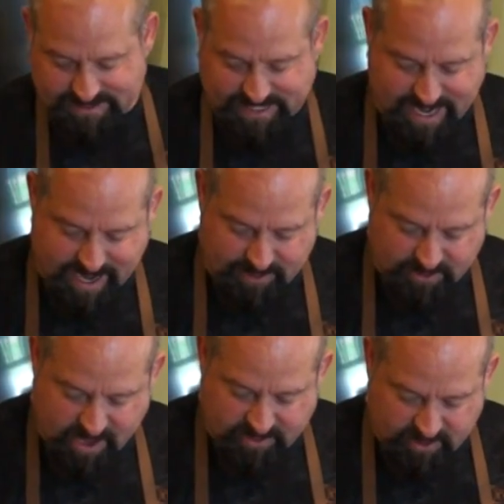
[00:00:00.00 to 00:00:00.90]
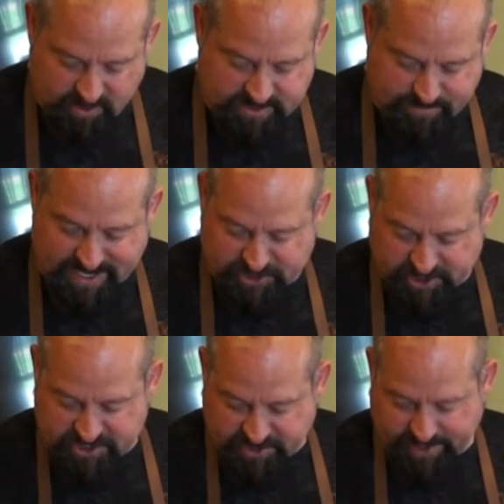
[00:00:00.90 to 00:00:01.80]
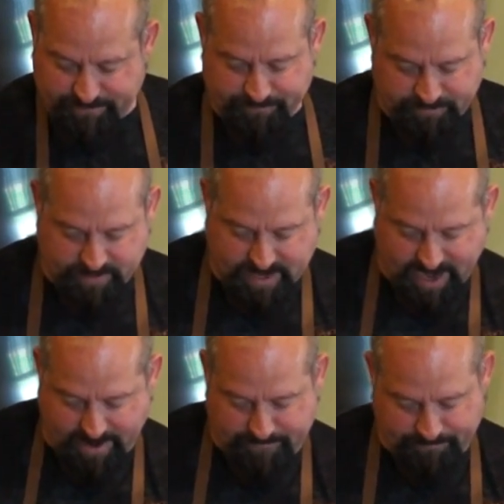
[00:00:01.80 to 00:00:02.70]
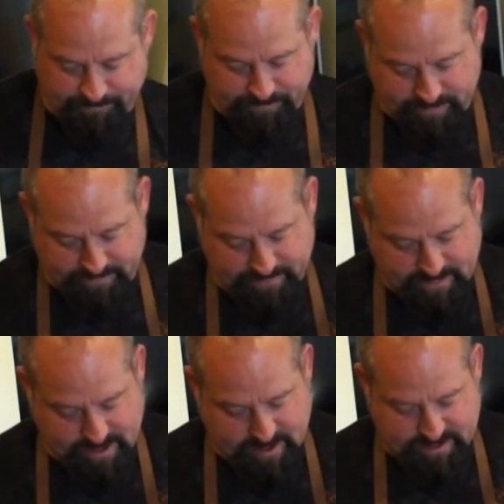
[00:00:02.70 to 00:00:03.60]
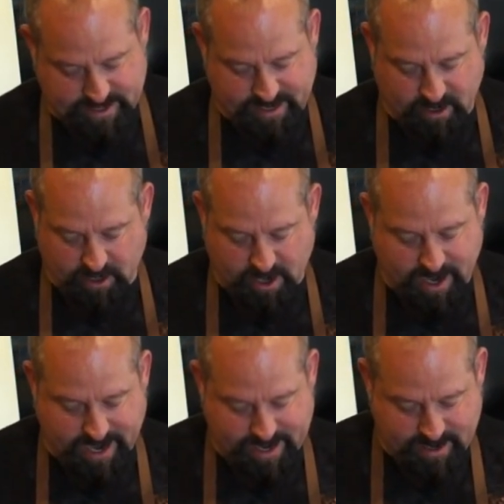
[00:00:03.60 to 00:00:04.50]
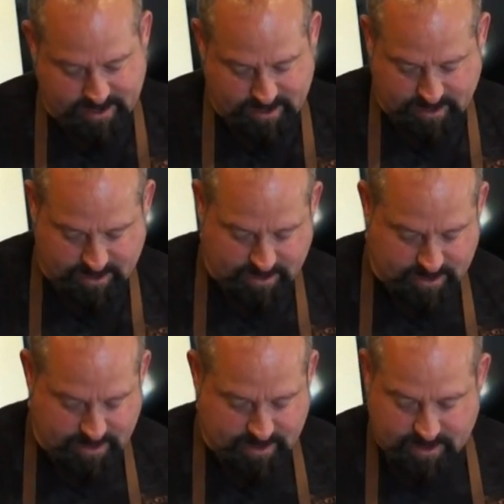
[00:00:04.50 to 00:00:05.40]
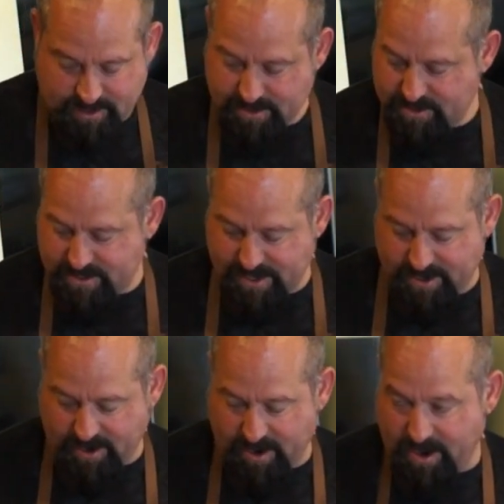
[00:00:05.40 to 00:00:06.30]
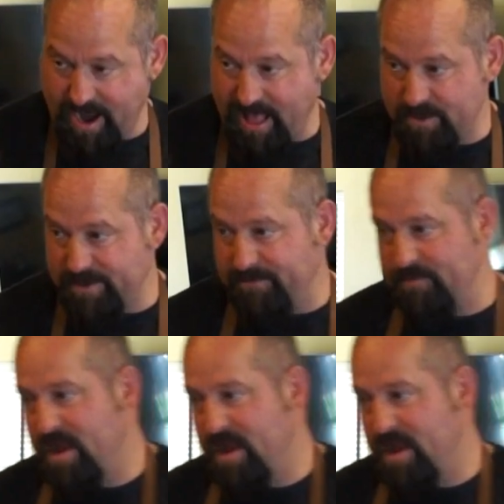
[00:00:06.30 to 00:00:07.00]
That's gonna add another little dimension to it. Okay. Take our cod, take our halibut,